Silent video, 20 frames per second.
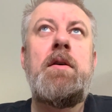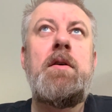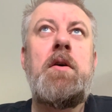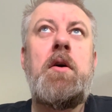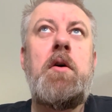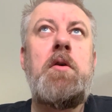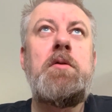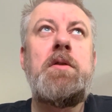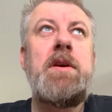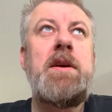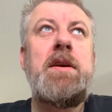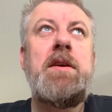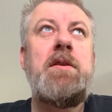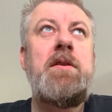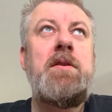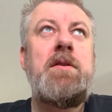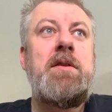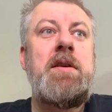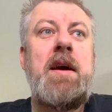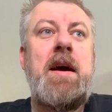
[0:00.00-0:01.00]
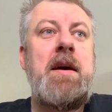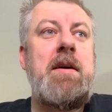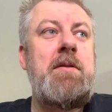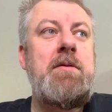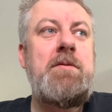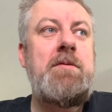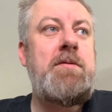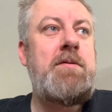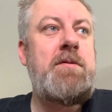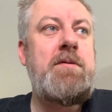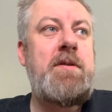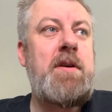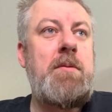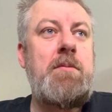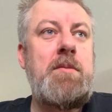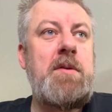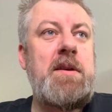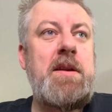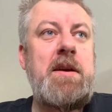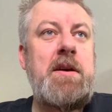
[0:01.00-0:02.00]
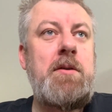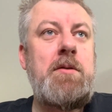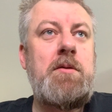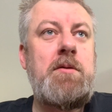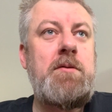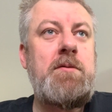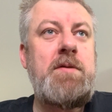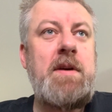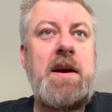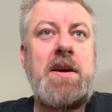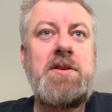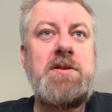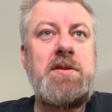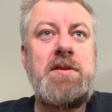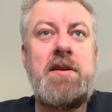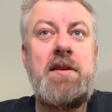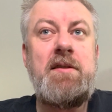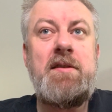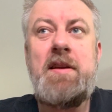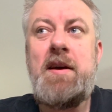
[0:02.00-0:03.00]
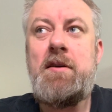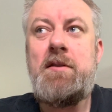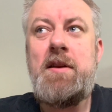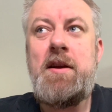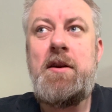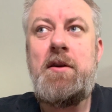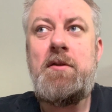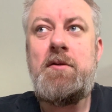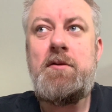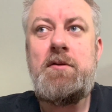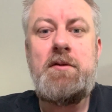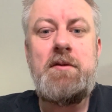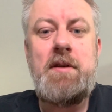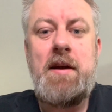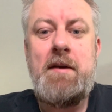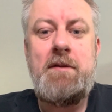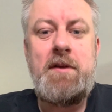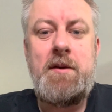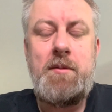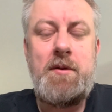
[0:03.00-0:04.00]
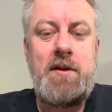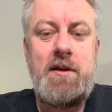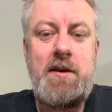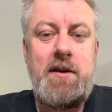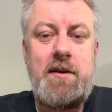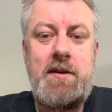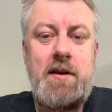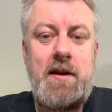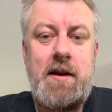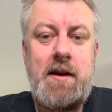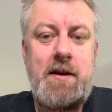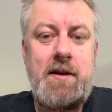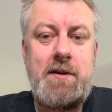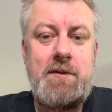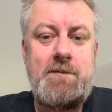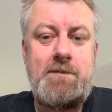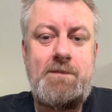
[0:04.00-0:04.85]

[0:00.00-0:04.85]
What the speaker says: Only to have some illegal faction that's now legal have the ability to take it.